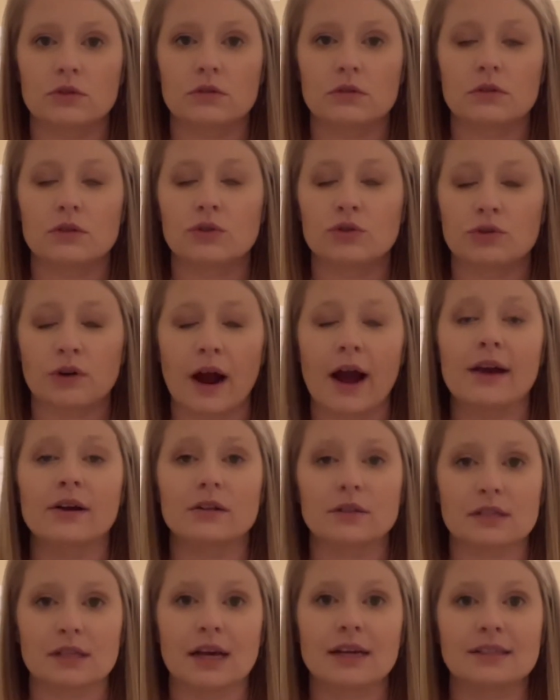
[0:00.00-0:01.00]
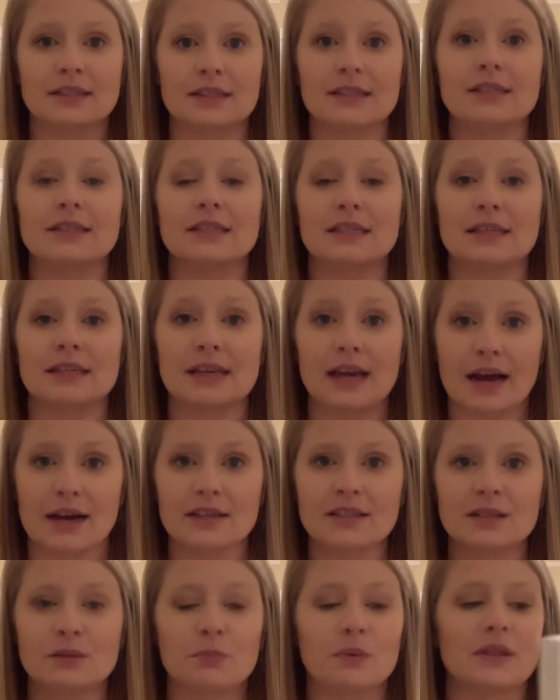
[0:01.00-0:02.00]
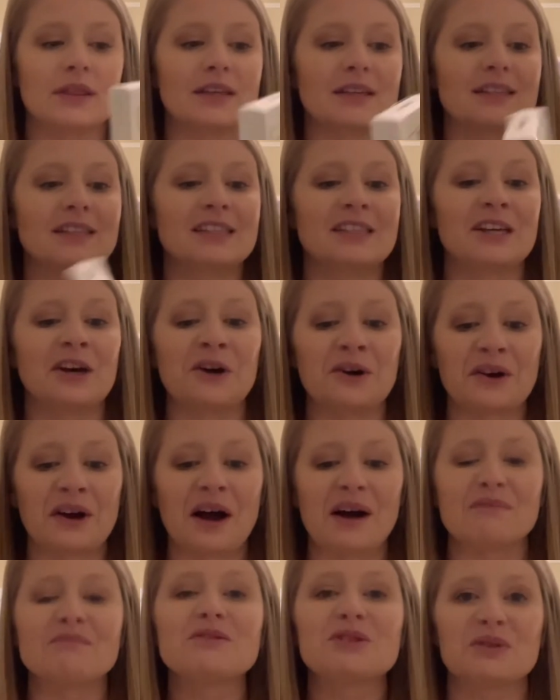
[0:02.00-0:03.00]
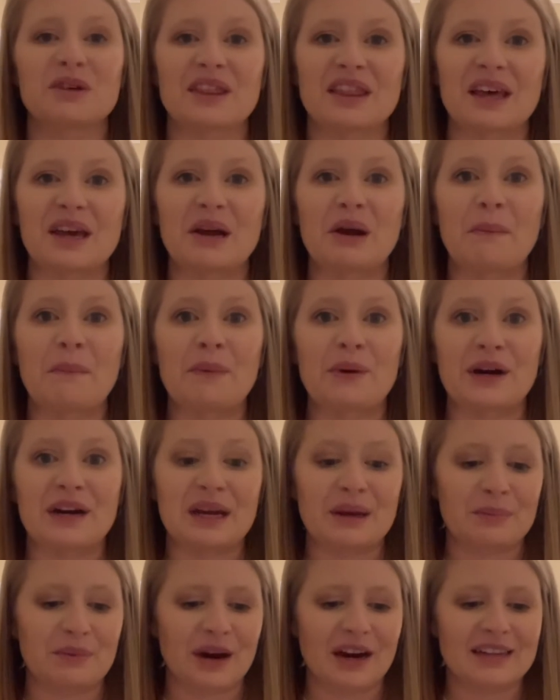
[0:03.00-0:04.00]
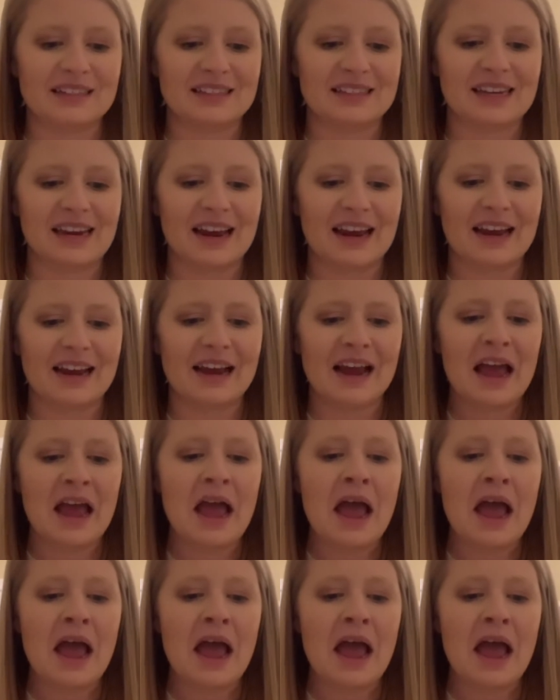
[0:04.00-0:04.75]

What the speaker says: trial sizes, yes, but this still comes with like a pretty price tag.